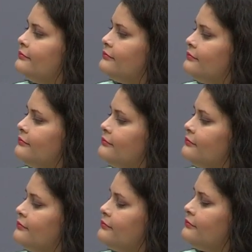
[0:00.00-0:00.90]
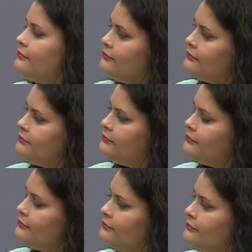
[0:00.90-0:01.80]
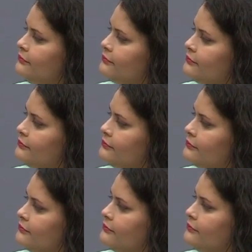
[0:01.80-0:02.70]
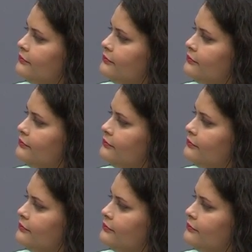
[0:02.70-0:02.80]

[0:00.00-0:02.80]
(silent)